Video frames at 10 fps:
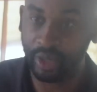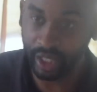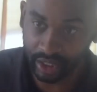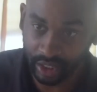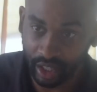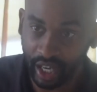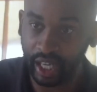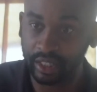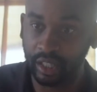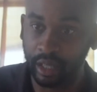one of these young
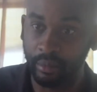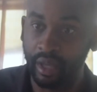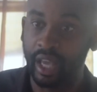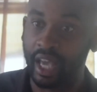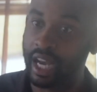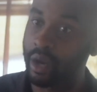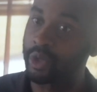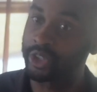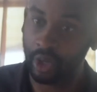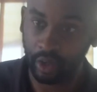guys up and I
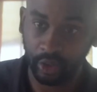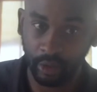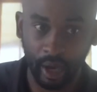would talk to them.